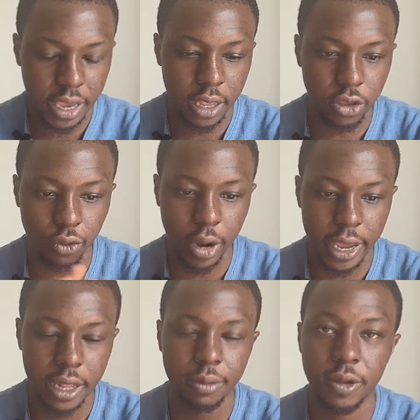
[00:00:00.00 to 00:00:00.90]
Again,
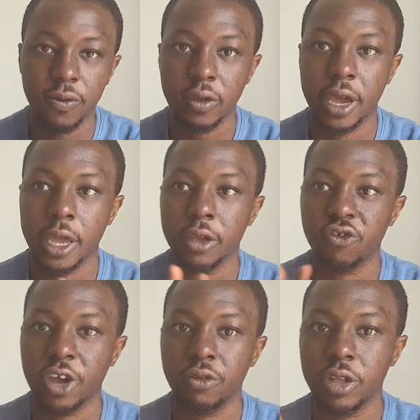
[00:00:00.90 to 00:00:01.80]
UI elements, I
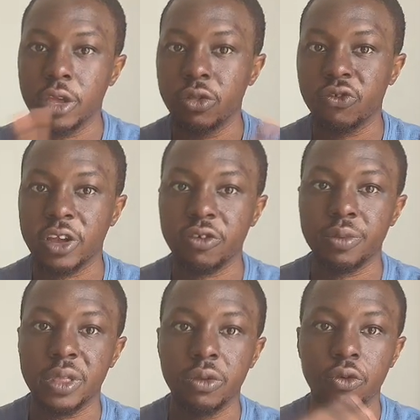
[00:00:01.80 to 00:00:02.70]
generally use
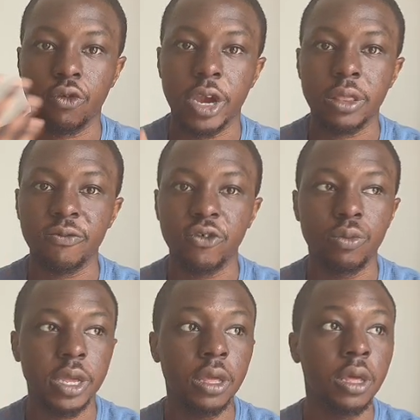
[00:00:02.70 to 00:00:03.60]
ChatGPT to create them
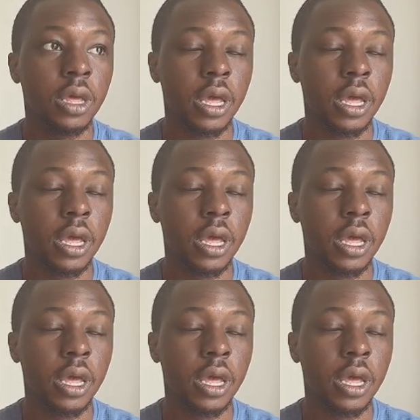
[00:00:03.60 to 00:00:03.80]
for me.